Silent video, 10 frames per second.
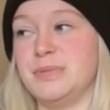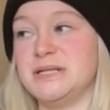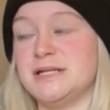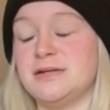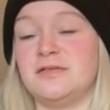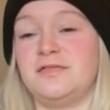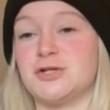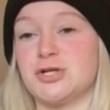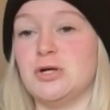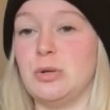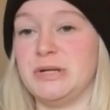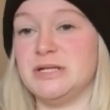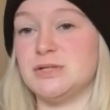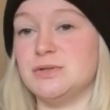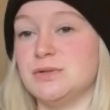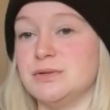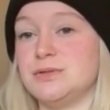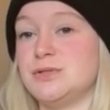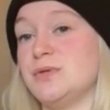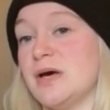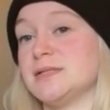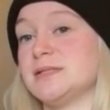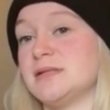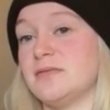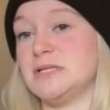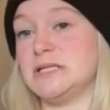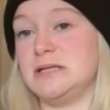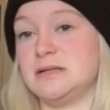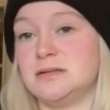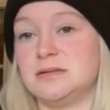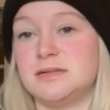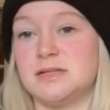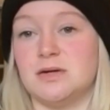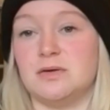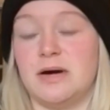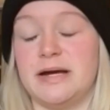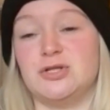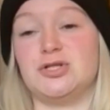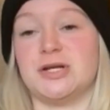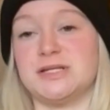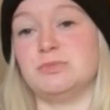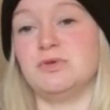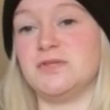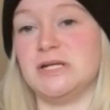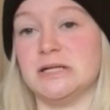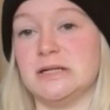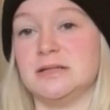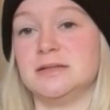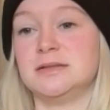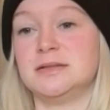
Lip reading: but didn't officially open until 2017. So I had just moved here,